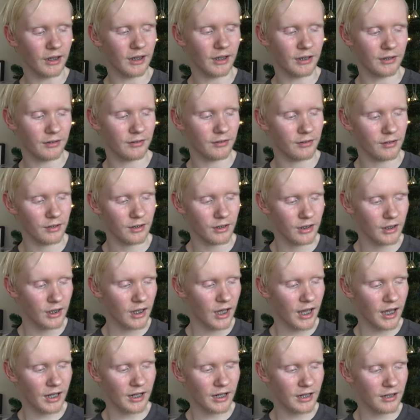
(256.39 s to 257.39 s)
nice,
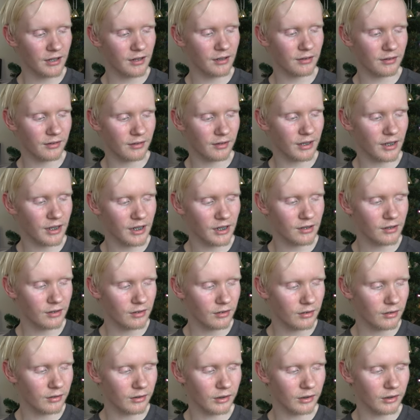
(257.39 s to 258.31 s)
and it is the